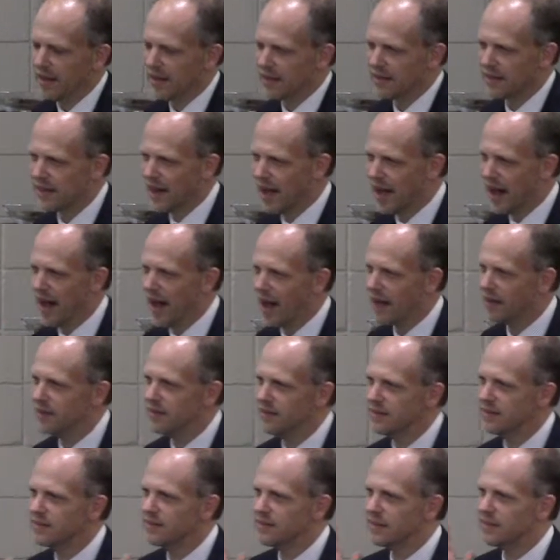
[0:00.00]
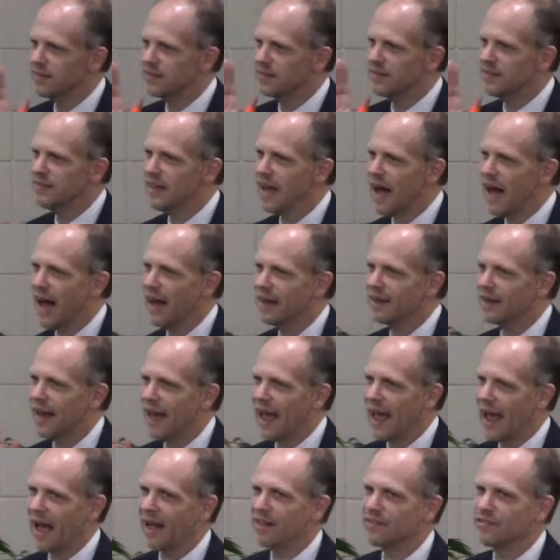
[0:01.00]
God does not
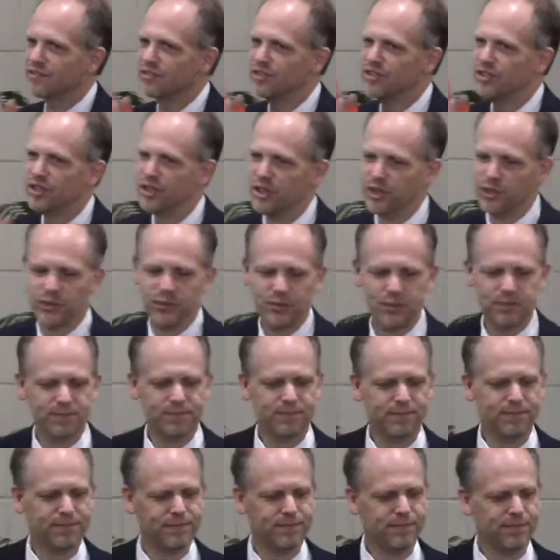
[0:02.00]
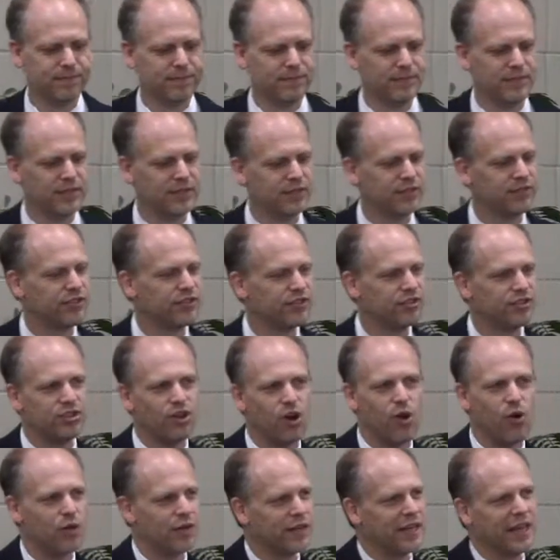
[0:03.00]
ask you to
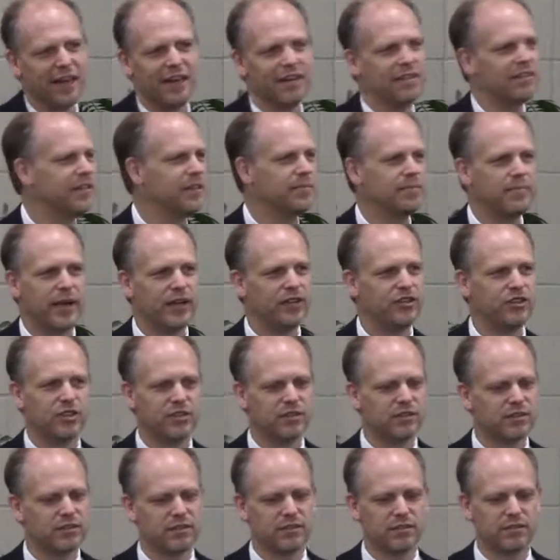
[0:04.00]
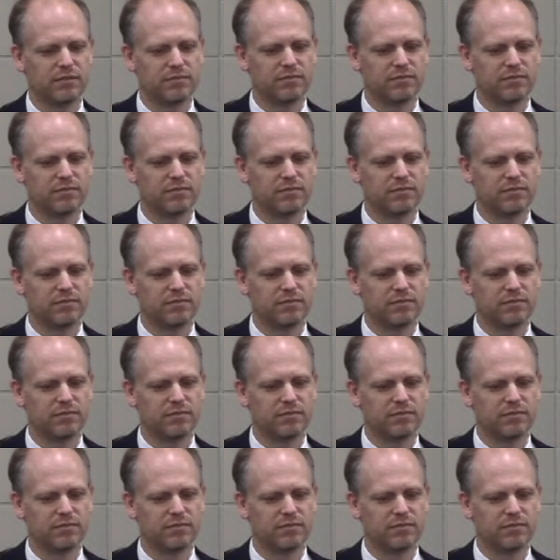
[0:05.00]
show kingly patience.